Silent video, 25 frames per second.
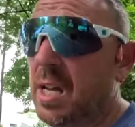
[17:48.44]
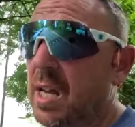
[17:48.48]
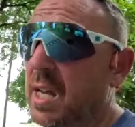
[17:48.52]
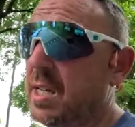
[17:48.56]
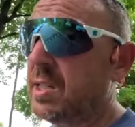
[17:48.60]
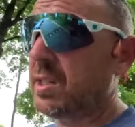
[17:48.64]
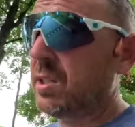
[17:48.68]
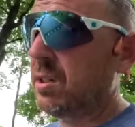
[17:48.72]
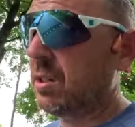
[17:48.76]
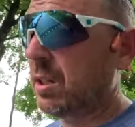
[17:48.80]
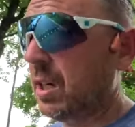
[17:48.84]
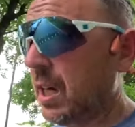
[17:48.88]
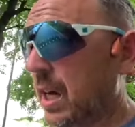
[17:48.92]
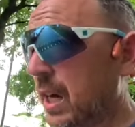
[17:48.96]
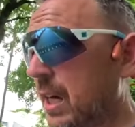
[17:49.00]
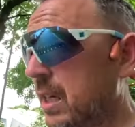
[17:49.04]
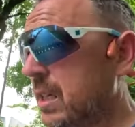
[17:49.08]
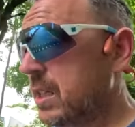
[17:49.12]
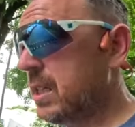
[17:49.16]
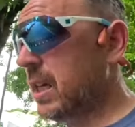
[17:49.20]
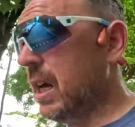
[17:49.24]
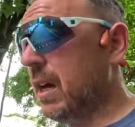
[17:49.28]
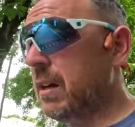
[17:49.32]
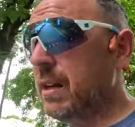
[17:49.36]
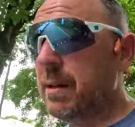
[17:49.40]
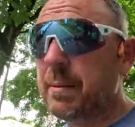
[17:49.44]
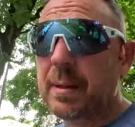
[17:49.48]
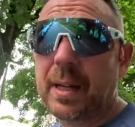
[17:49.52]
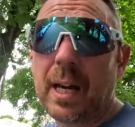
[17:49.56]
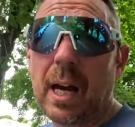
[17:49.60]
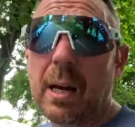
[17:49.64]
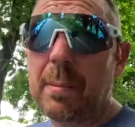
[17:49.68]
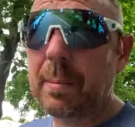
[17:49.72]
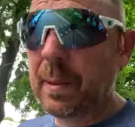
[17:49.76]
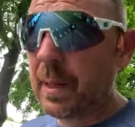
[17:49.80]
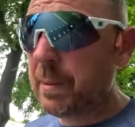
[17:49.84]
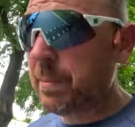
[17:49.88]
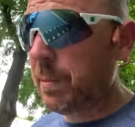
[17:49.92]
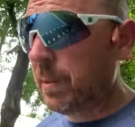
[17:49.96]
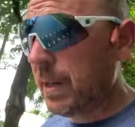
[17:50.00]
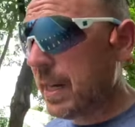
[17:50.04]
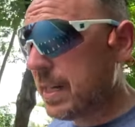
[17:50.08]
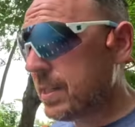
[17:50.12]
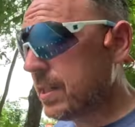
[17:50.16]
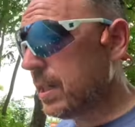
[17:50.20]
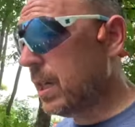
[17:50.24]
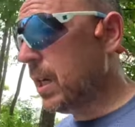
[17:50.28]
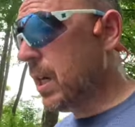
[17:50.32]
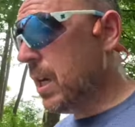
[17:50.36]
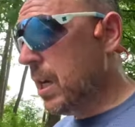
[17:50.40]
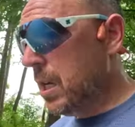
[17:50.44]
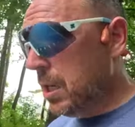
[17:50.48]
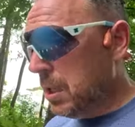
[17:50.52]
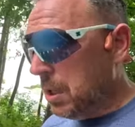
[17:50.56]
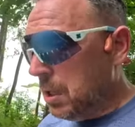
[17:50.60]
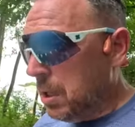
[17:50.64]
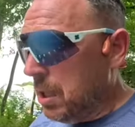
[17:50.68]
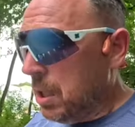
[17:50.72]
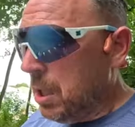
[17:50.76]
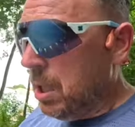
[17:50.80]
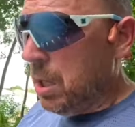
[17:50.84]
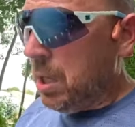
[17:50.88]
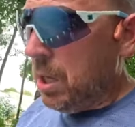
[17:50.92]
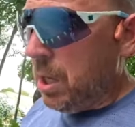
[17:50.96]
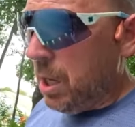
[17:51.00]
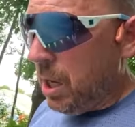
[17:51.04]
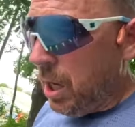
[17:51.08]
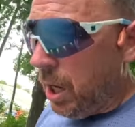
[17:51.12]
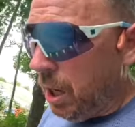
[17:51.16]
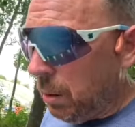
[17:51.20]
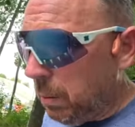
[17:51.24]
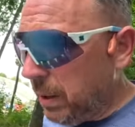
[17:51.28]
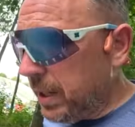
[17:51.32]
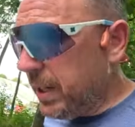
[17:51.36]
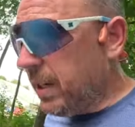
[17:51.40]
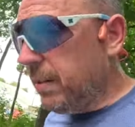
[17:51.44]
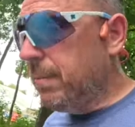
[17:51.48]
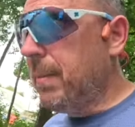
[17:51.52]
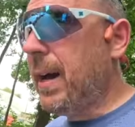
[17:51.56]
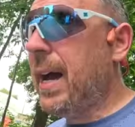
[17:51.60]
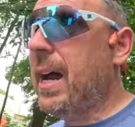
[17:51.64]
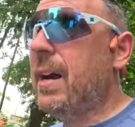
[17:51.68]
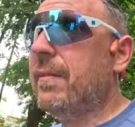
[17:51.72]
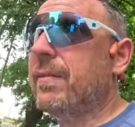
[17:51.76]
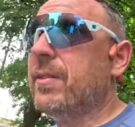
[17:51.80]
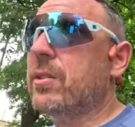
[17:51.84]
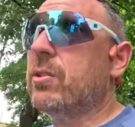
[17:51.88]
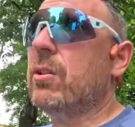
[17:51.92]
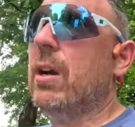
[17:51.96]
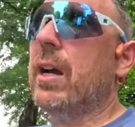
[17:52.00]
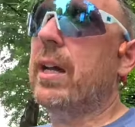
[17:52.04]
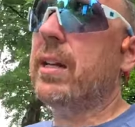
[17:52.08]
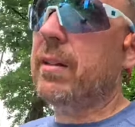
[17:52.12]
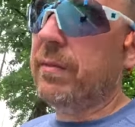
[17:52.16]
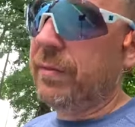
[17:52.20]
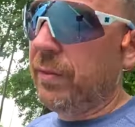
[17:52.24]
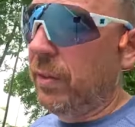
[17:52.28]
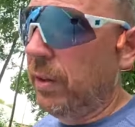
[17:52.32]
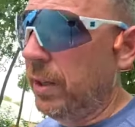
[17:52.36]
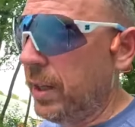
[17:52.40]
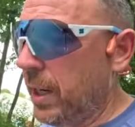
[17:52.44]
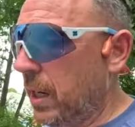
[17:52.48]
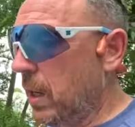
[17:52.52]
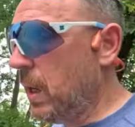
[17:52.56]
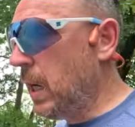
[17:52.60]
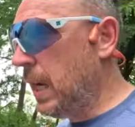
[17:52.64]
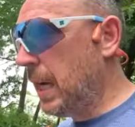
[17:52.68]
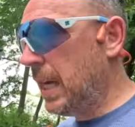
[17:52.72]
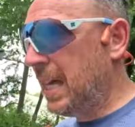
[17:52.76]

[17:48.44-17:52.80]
That's good, guys. So here we go, people. That's a week of marathon training for you.